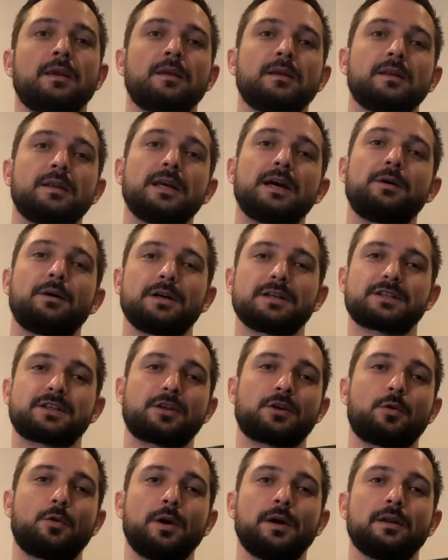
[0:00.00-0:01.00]
Now onto
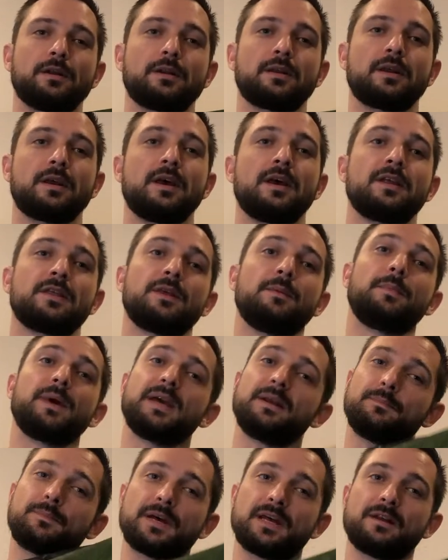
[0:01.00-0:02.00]
the quilt. The
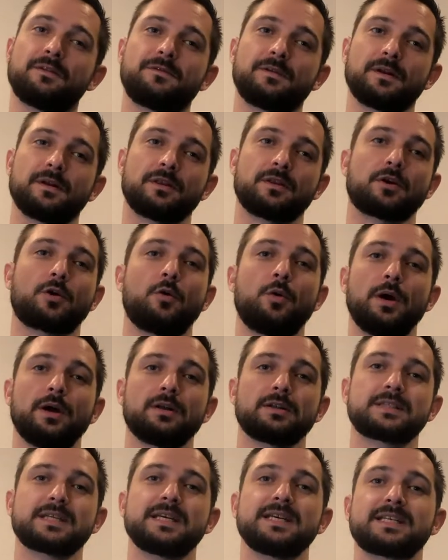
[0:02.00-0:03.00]
main benefit of the
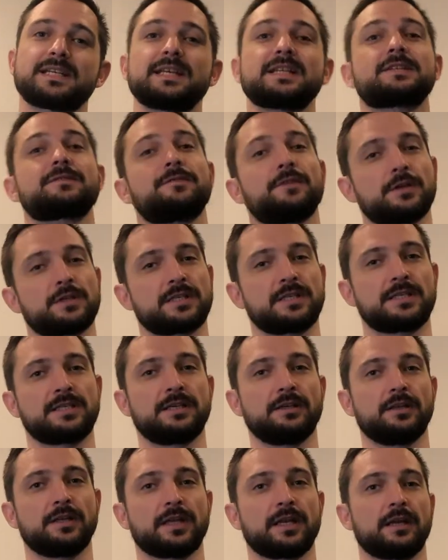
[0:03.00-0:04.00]
quilt is its
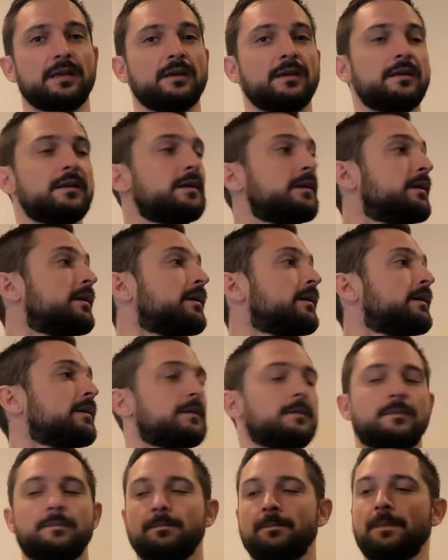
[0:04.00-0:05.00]
versatility.
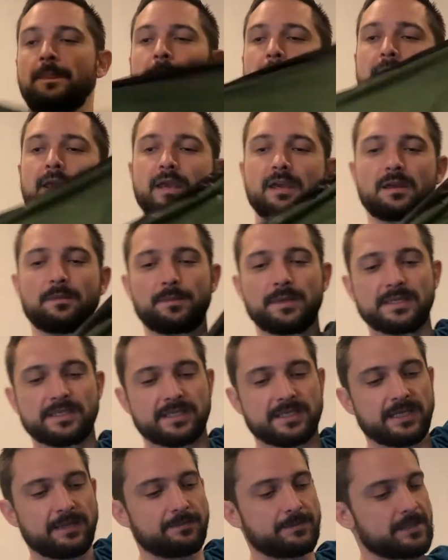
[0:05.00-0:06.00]
It could be
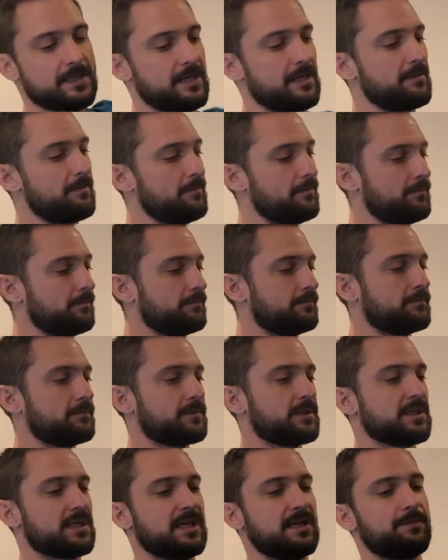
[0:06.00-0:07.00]
zipped up
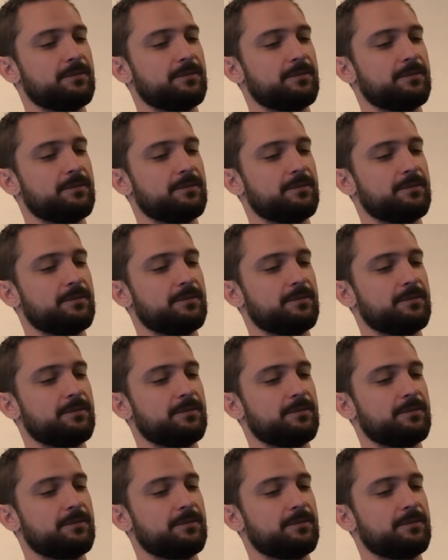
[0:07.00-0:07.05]
to keep